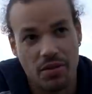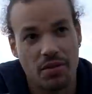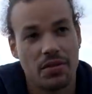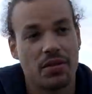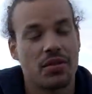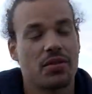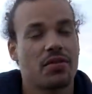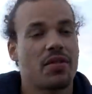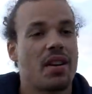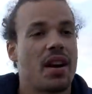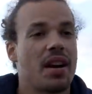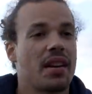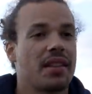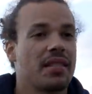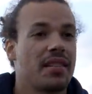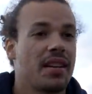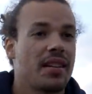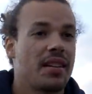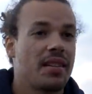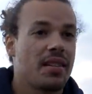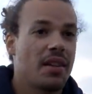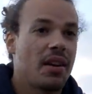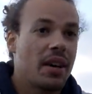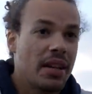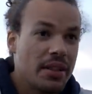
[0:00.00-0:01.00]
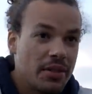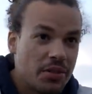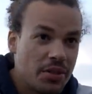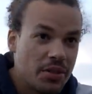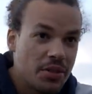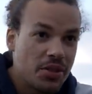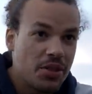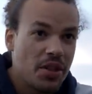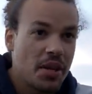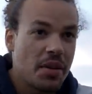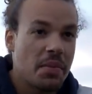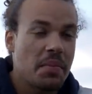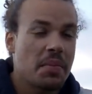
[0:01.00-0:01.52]
on the track, then on the
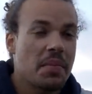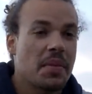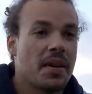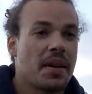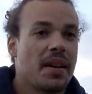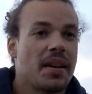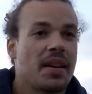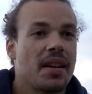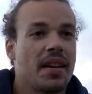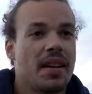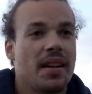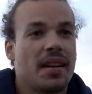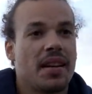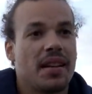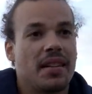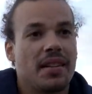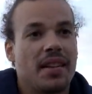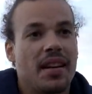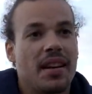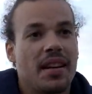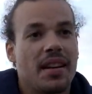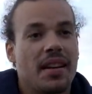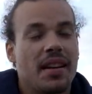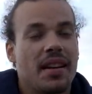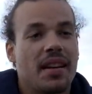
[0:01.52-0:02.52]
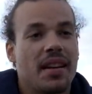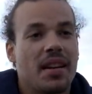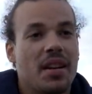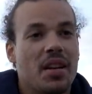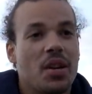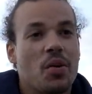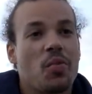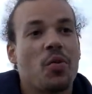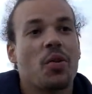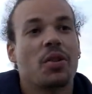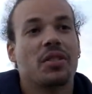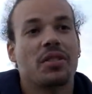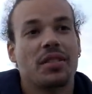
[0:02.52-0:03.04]
gym. Then
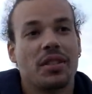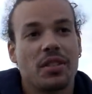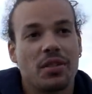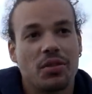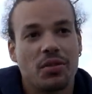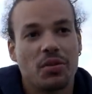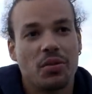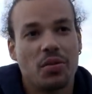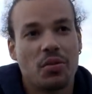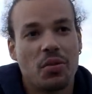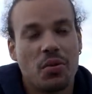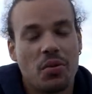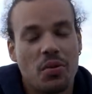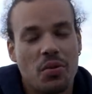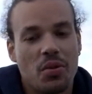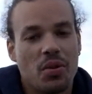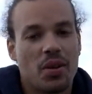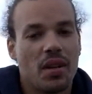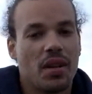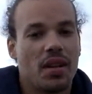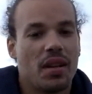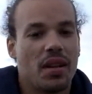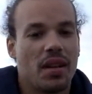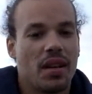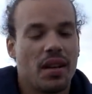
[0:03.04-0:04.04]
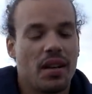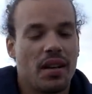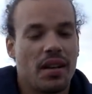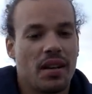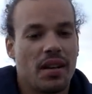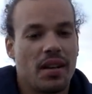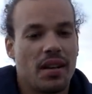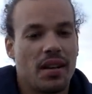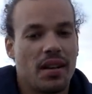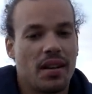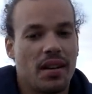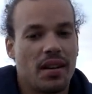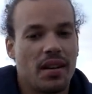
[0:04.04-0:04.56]
he wanted to
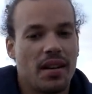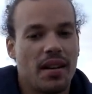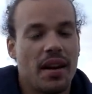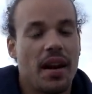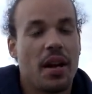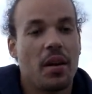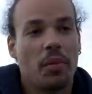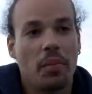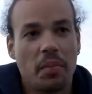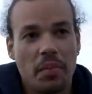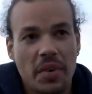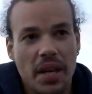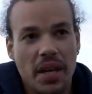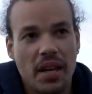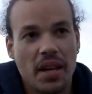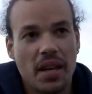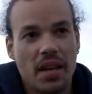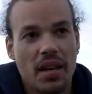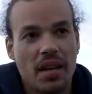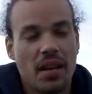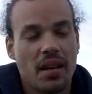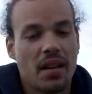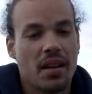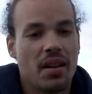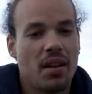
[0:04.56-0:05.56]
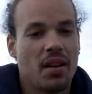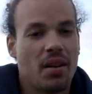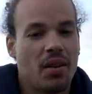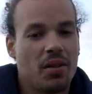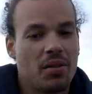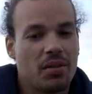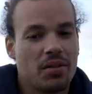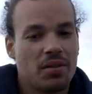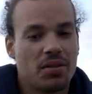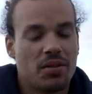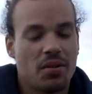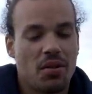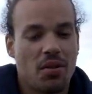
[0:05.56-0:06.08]
help me
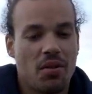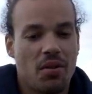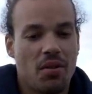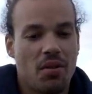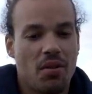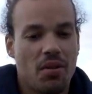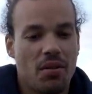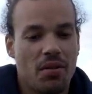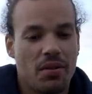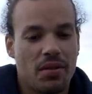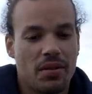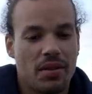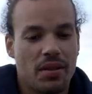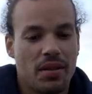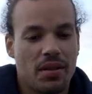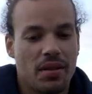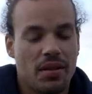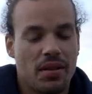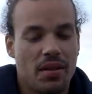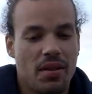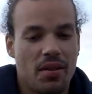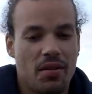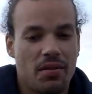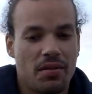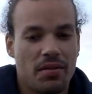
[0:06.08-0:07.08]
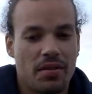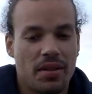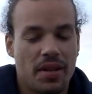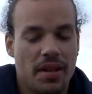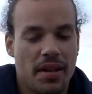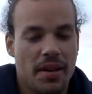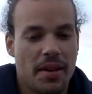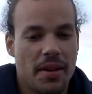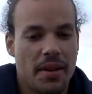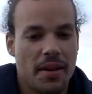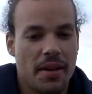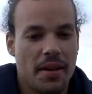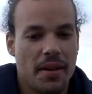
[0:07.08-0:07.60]
also on on
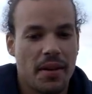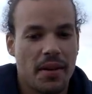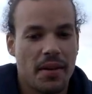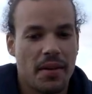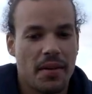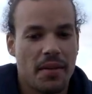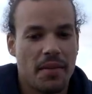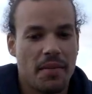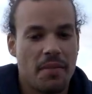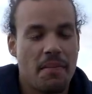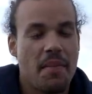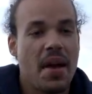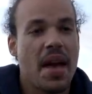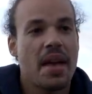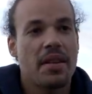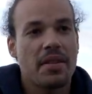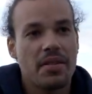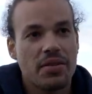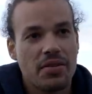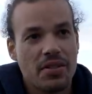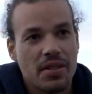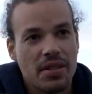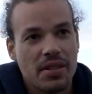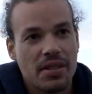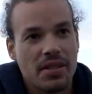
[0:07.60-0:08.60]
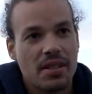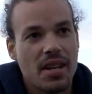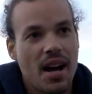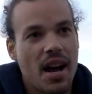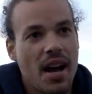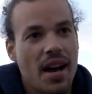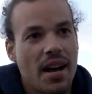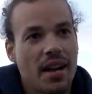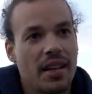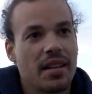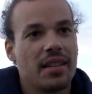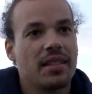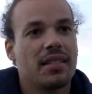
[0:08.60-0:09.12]
the manager
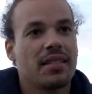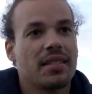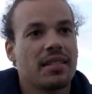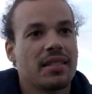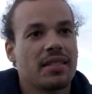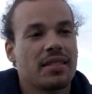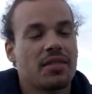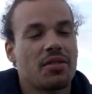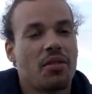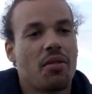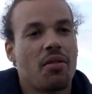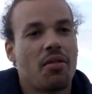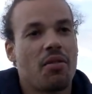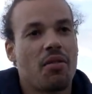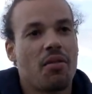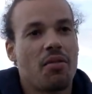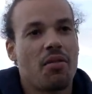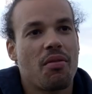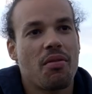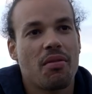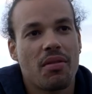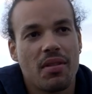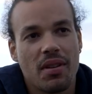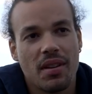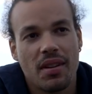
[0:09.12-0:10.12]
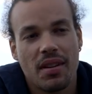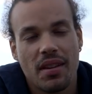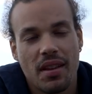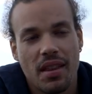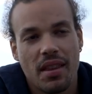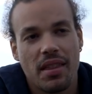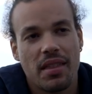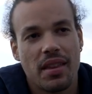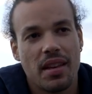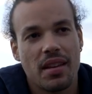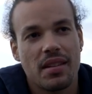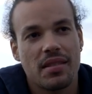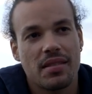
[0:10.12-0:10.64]
side. So
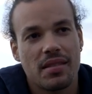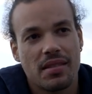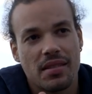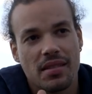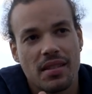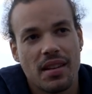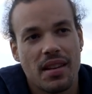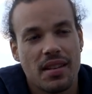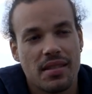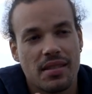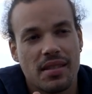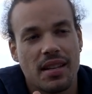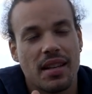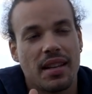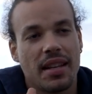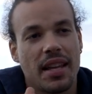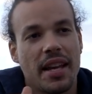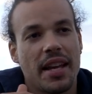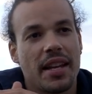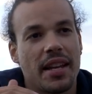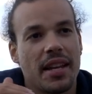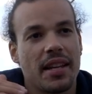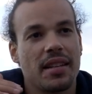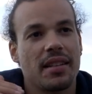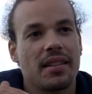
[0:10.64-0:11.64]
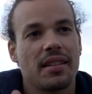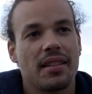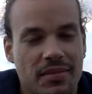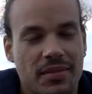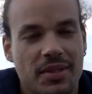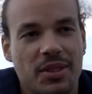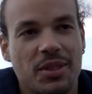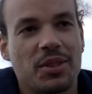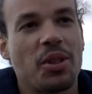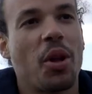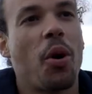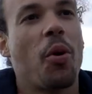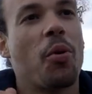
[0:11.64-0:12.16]
things escalated
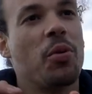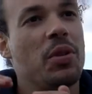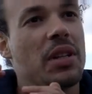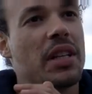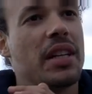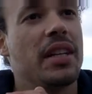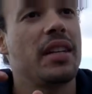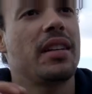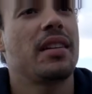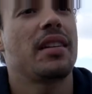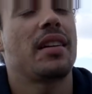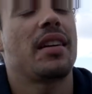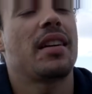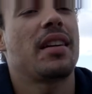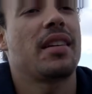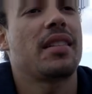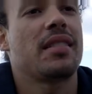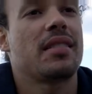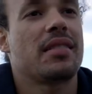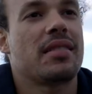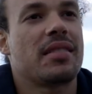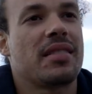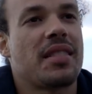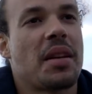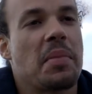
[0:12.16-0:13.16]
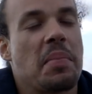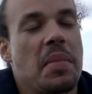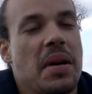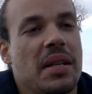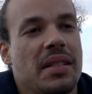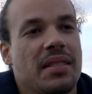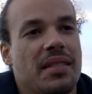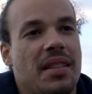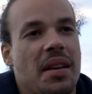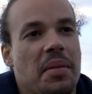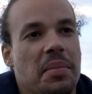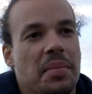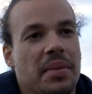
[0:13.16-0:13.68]
slowly and step by
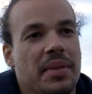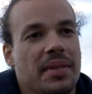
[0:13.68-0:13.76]
step.